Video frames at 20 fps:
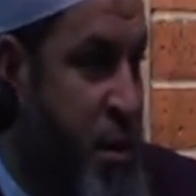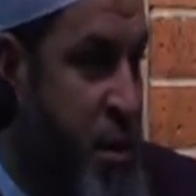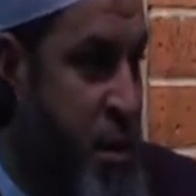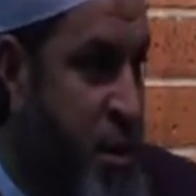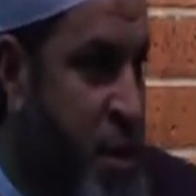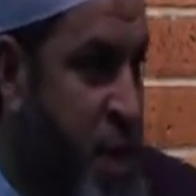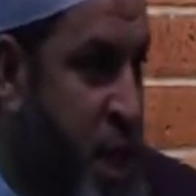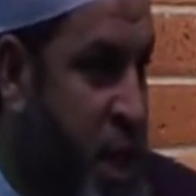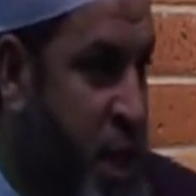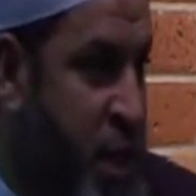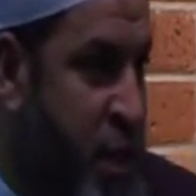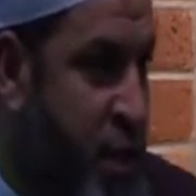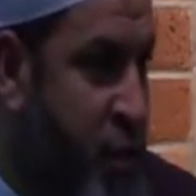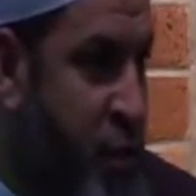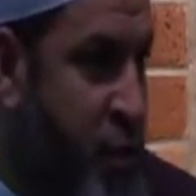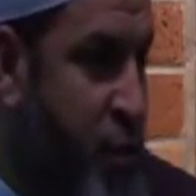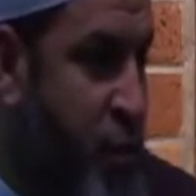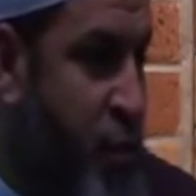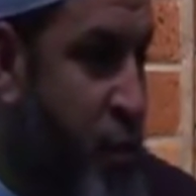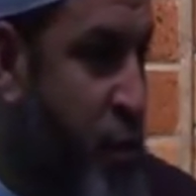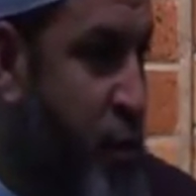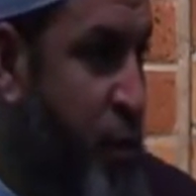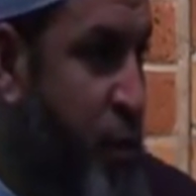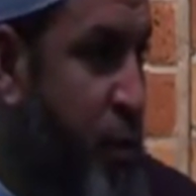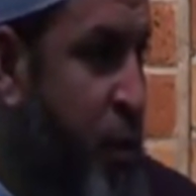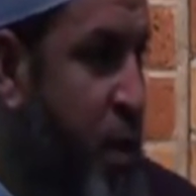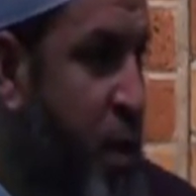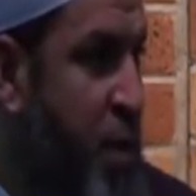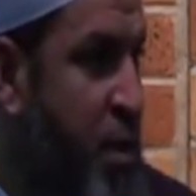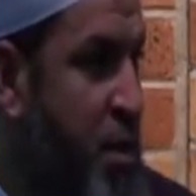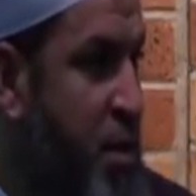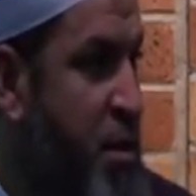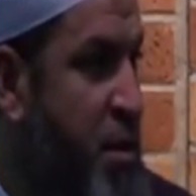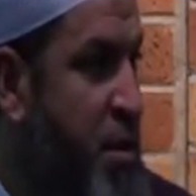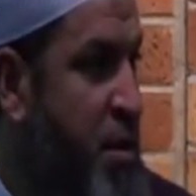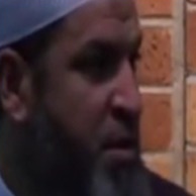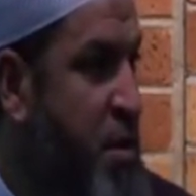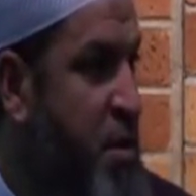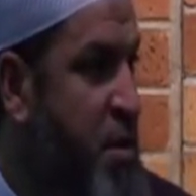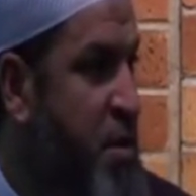seeking the truth,
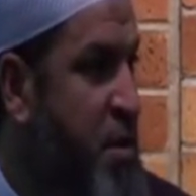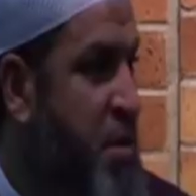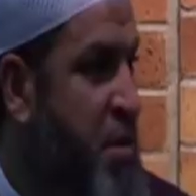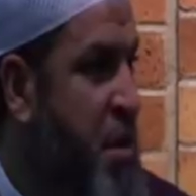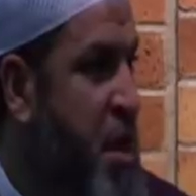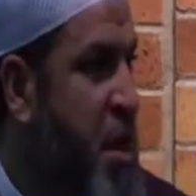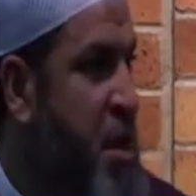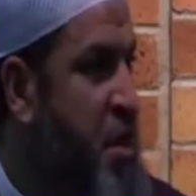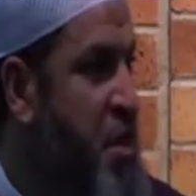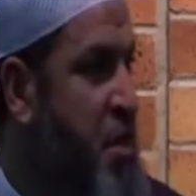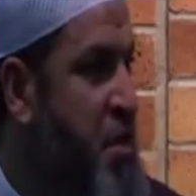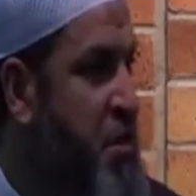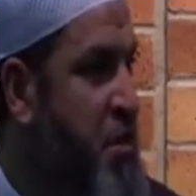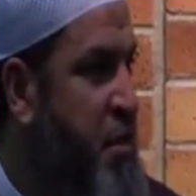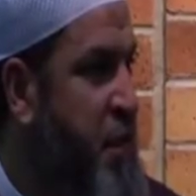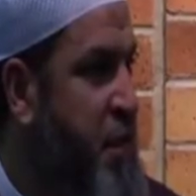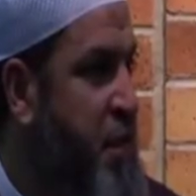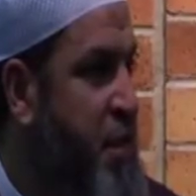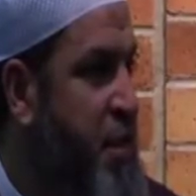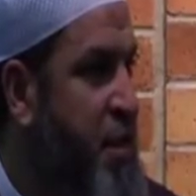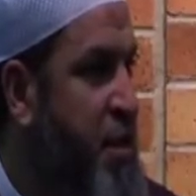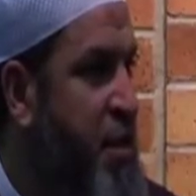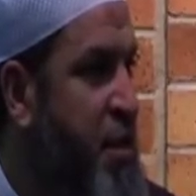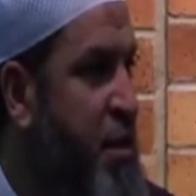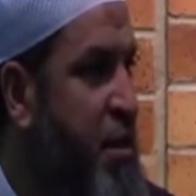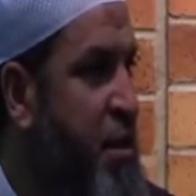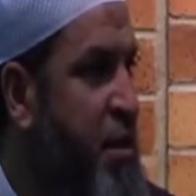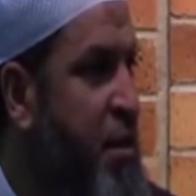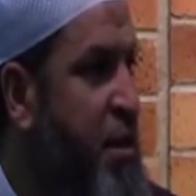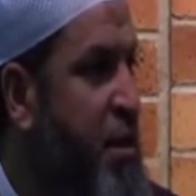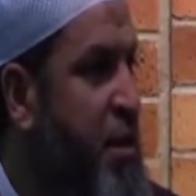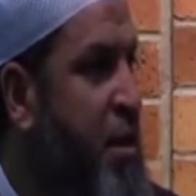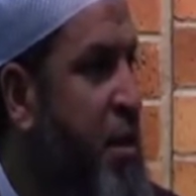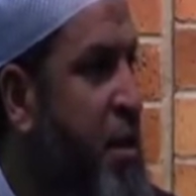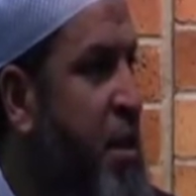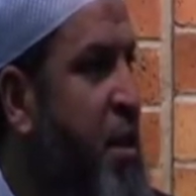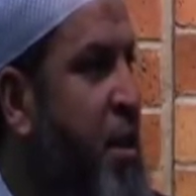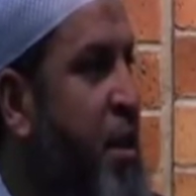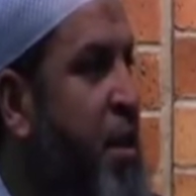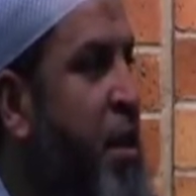and here is the fitna.
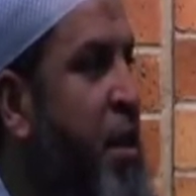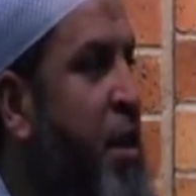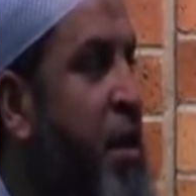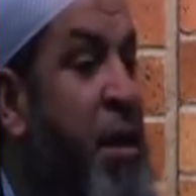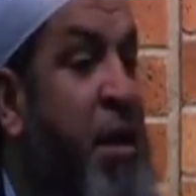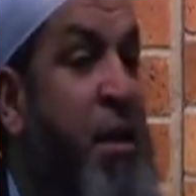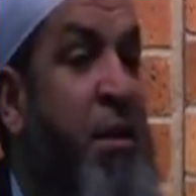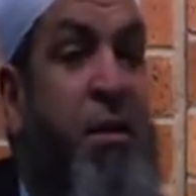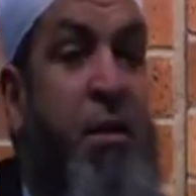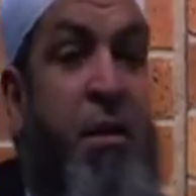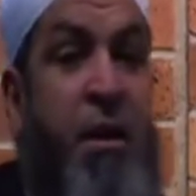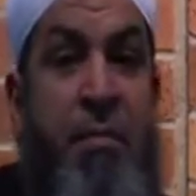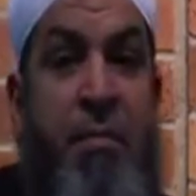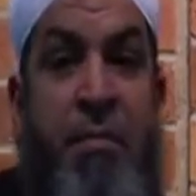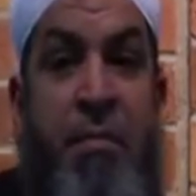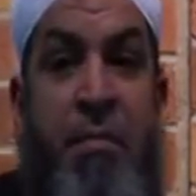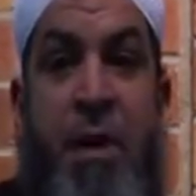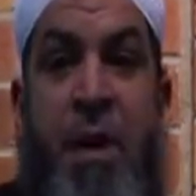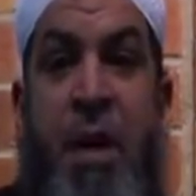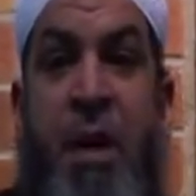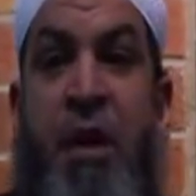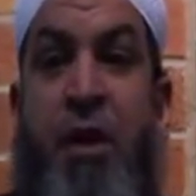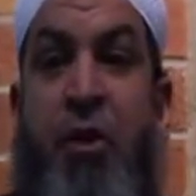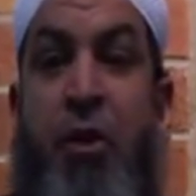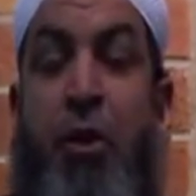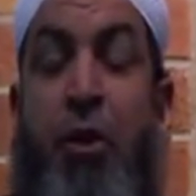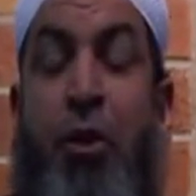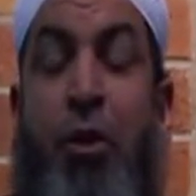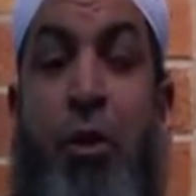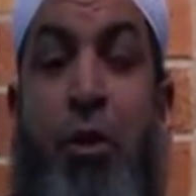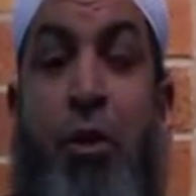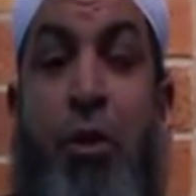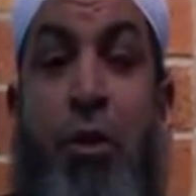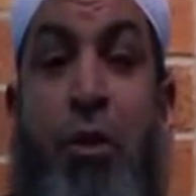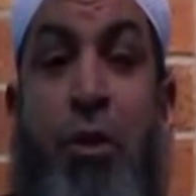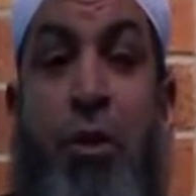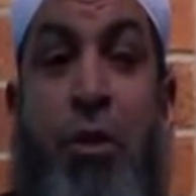He ends up in a church.